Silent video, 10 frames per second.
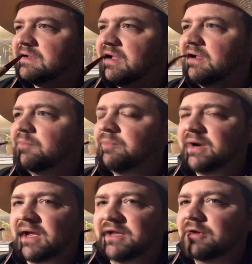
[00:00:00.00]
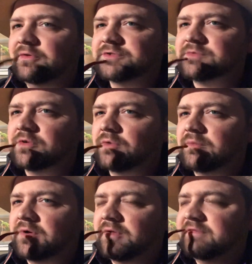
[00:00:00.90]
But I could only smoke
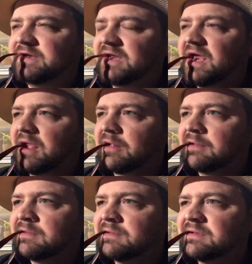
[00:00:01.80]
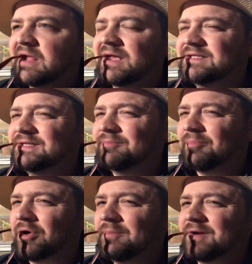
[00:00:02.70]
one bowl of it a day. It didn't
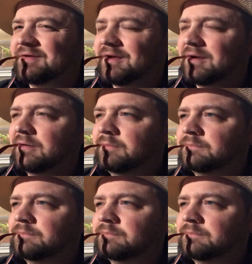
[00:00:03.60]
burn my tongue,